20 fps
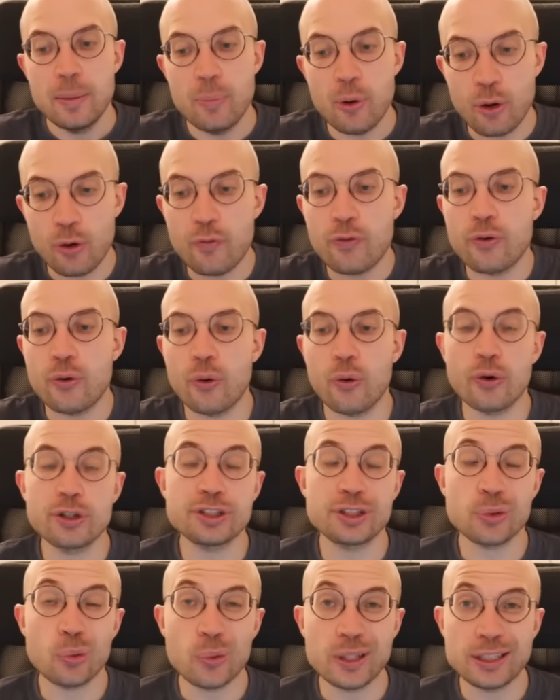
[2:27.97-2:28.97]
But of
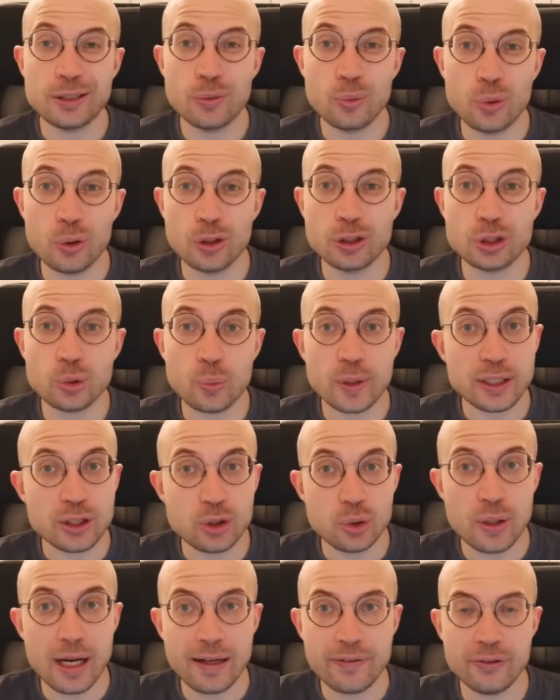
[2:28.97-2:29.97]
course, with the rooks, we
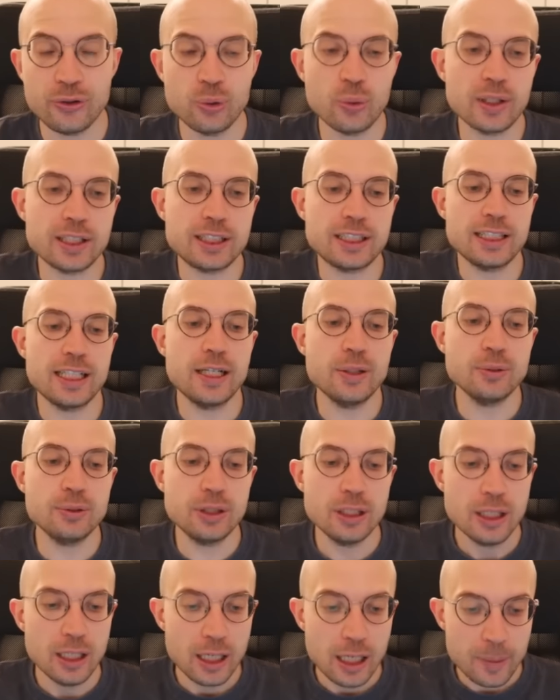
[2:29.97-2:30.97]
do have to watch
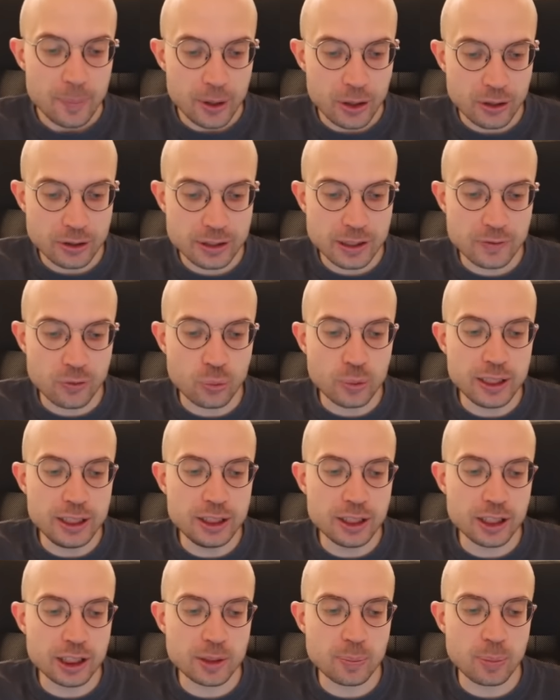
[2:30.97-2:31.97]
out, because if we
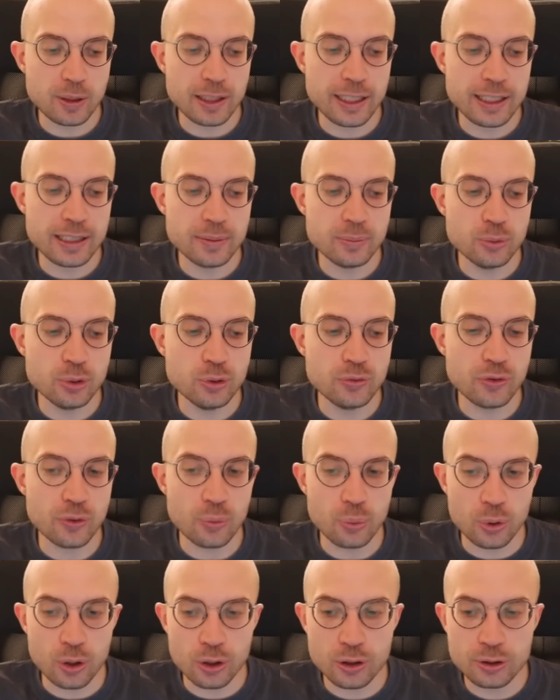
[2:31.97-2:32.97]
just play the move
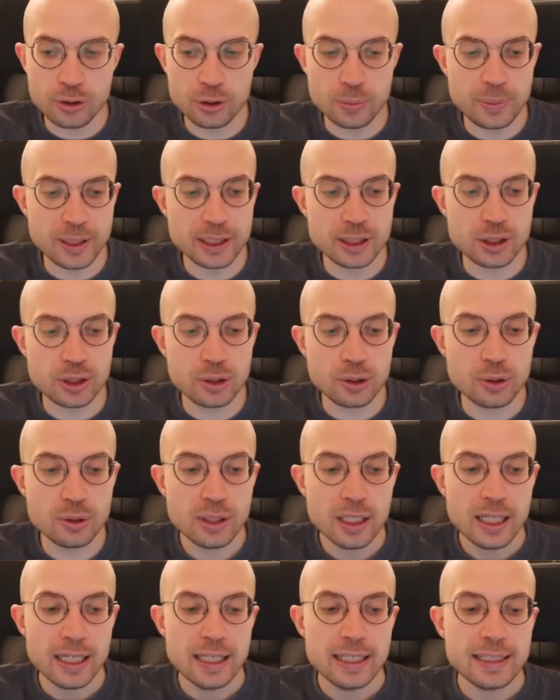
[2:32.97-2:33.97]
rook to
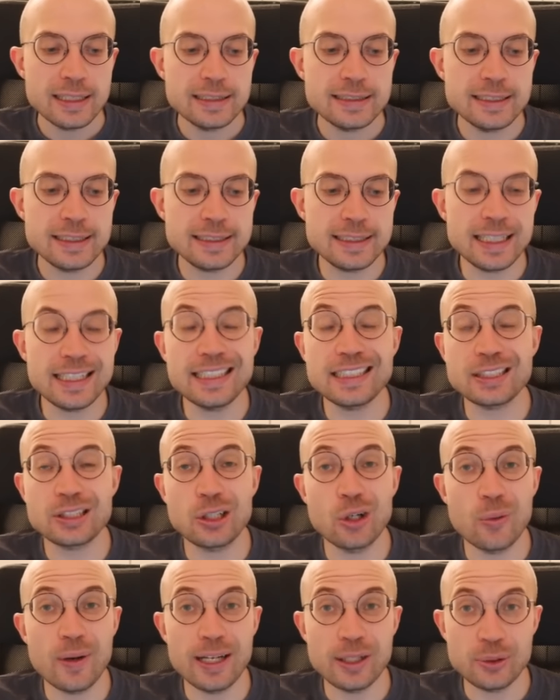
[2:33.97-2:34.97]
b2, the king is
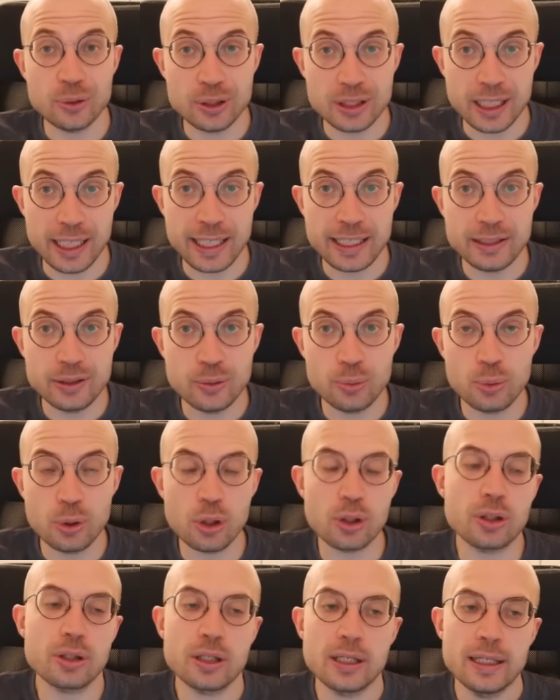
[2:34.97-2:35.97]
going to take the
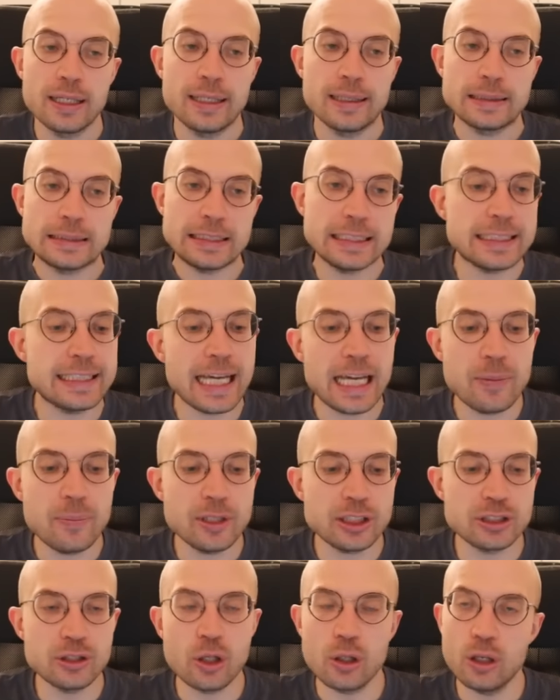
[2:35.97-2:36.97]
rook. The
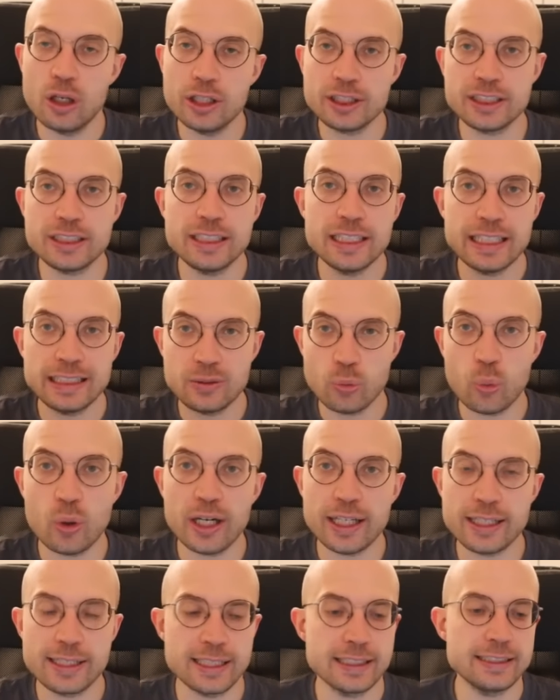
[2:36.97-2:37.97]
game is not lost yet.
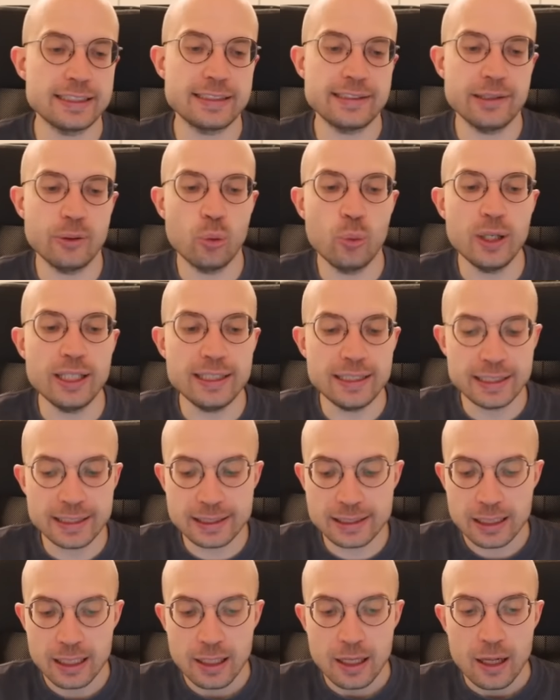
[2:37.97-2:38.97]
White can still win
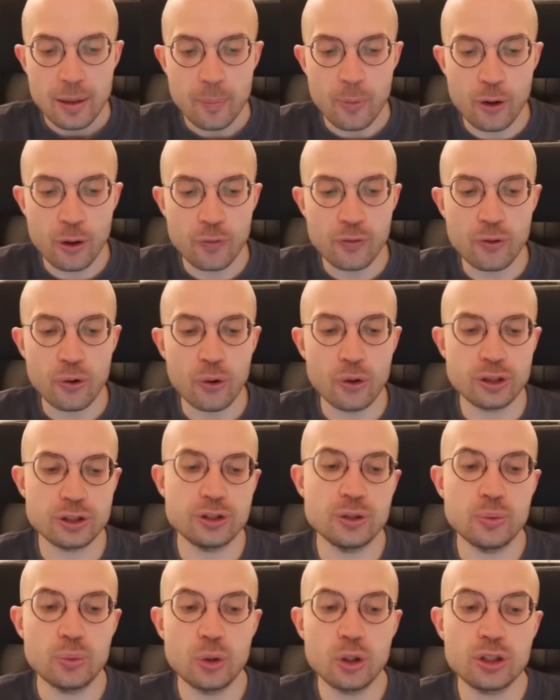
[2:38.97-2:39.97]
this, but of course
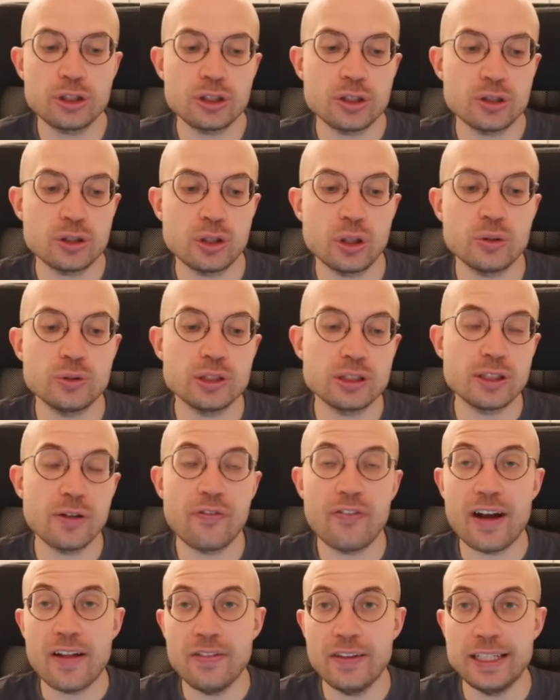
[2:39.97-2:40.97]
the rooks don't
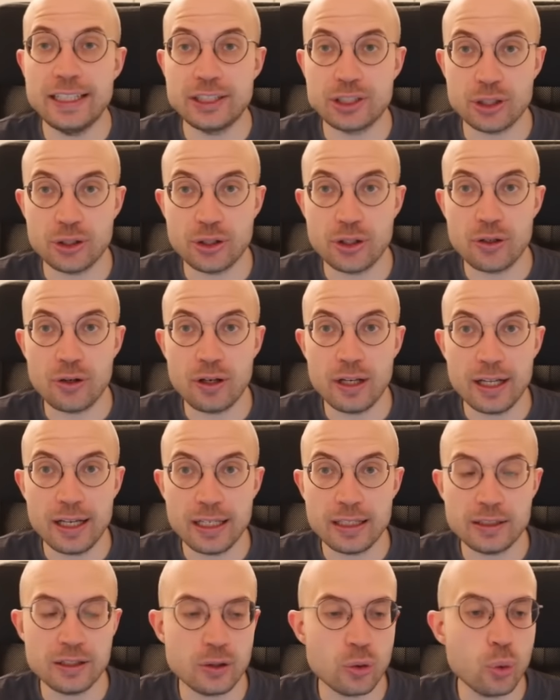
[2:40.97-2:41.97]
defend each other
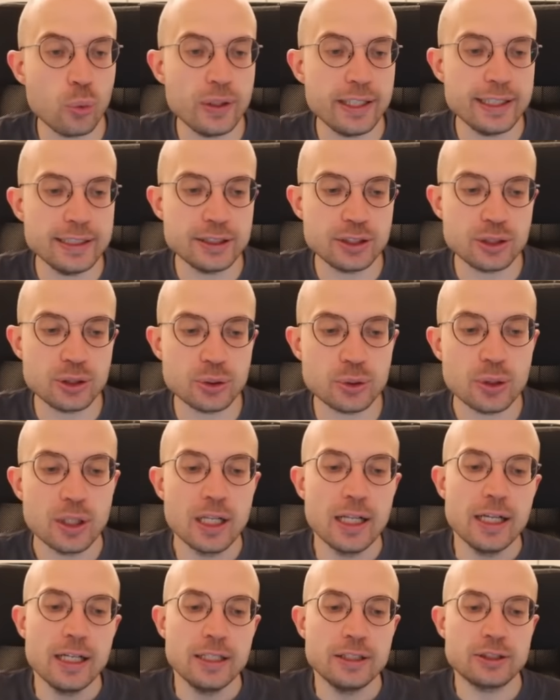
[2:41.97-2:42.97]
like the queens do.
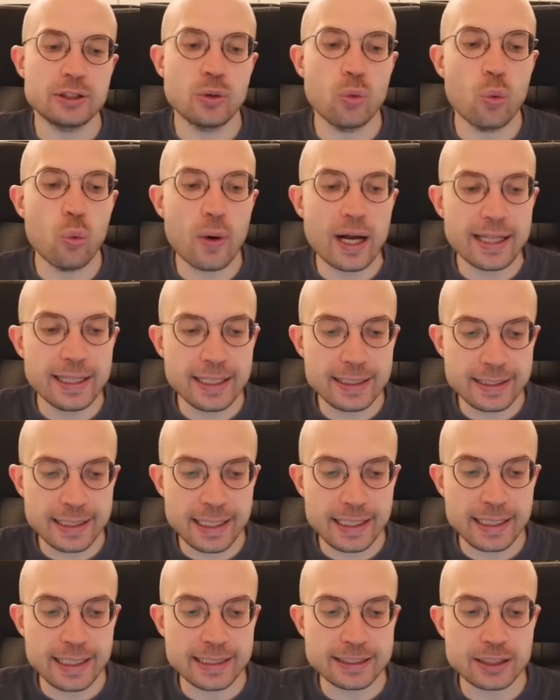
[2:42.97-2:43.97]
So when the
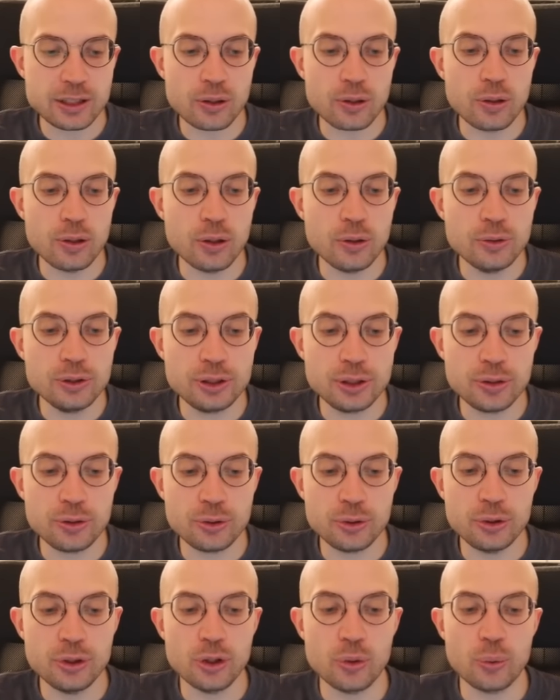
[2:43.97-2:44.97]
king gets closer
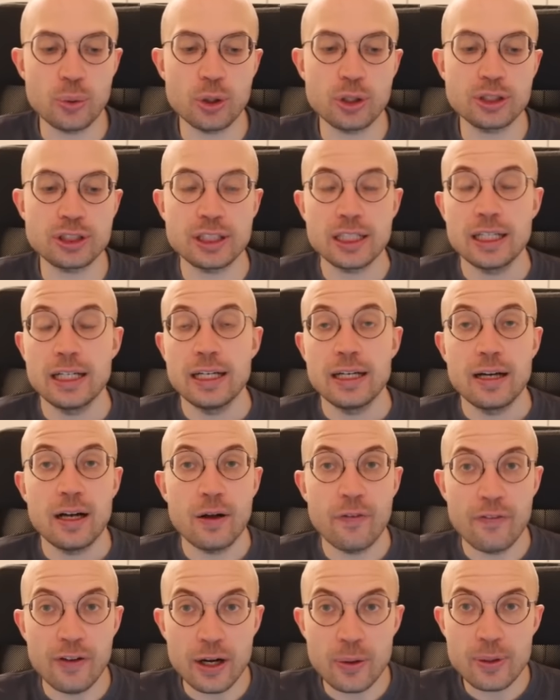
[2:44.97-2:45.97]
to your rooks,
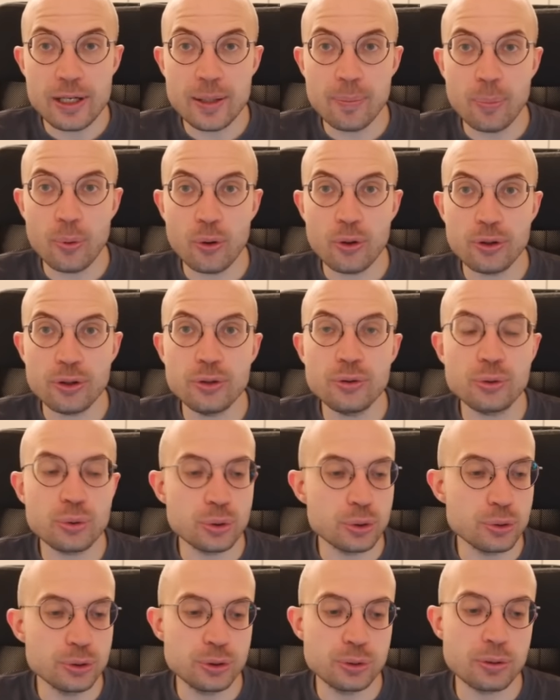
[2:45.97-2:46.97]
a very important
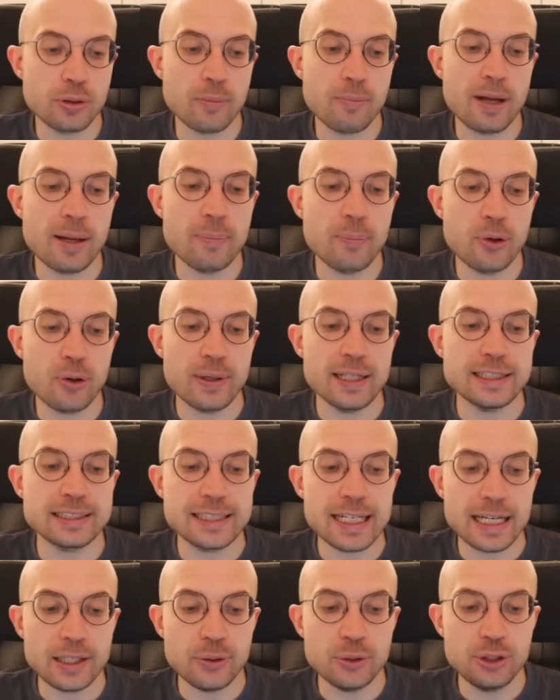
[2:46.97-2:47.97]
rule to remember is
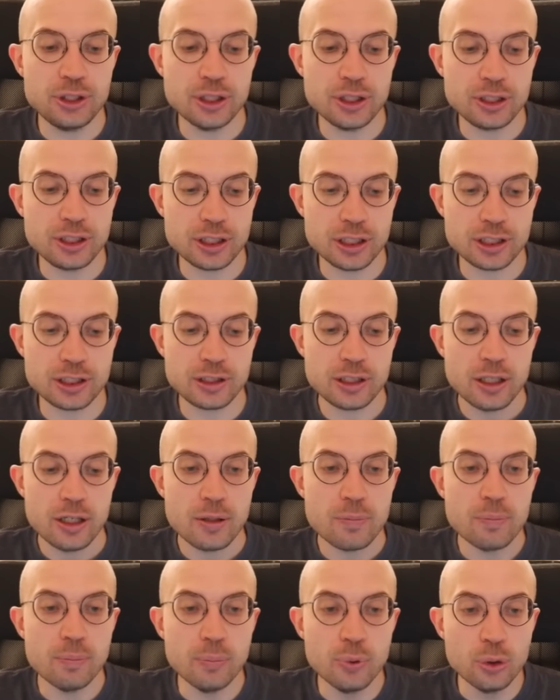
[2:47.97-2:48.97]
that you should just
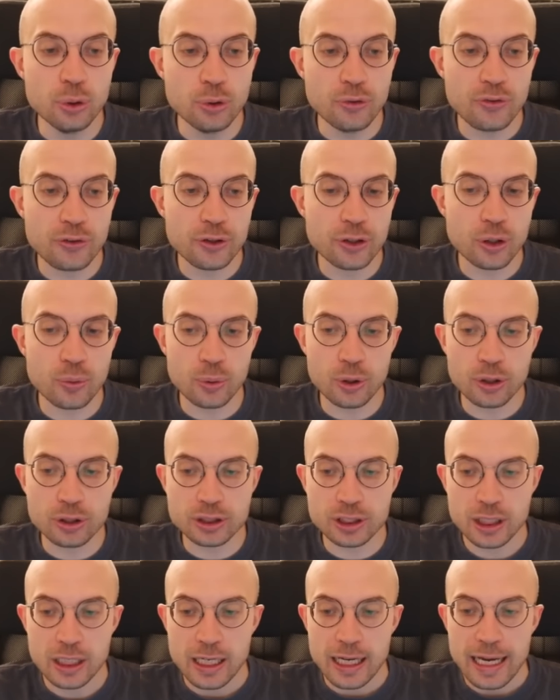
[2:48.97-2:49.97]
move your
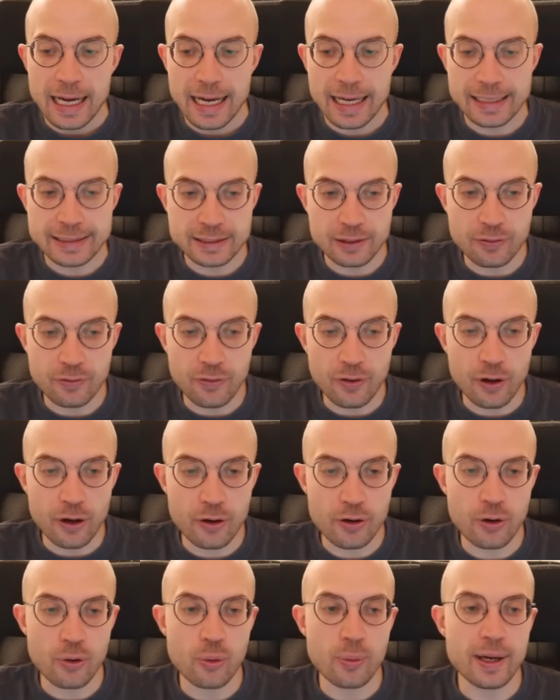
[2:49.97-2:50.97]
rooks as
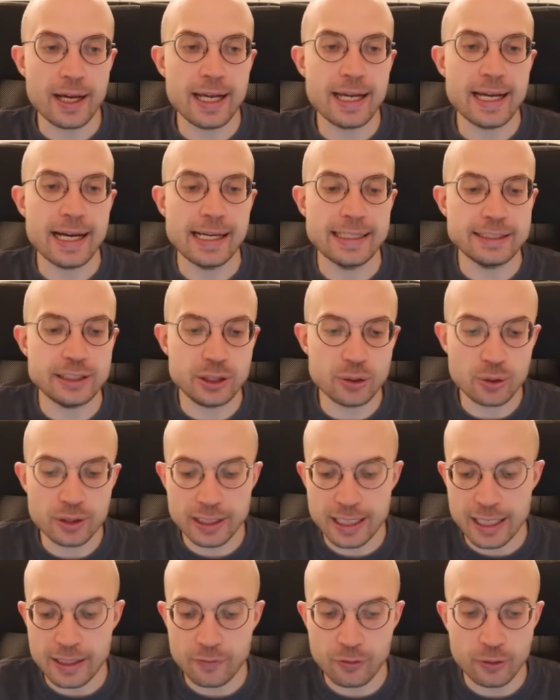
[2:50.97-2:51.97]
far away as you
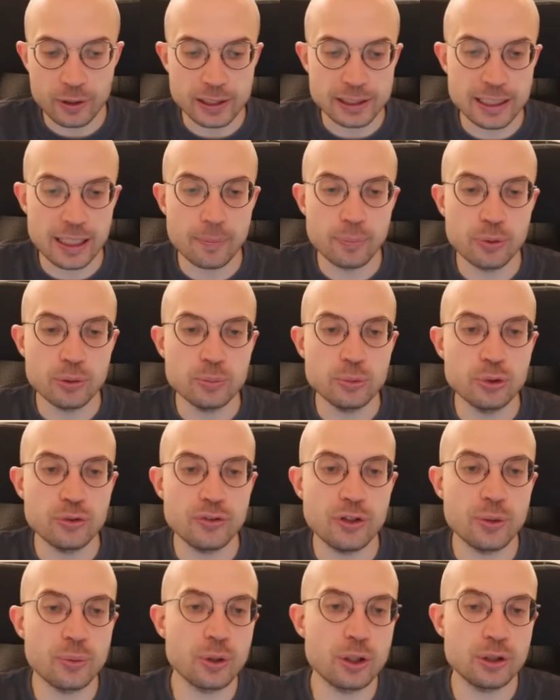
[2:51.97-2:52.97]
can. For example,
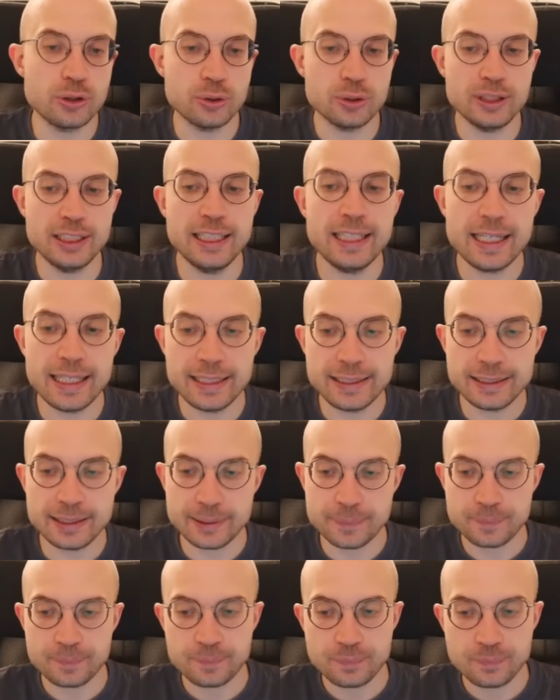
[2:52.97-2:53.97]
move the rook to d8.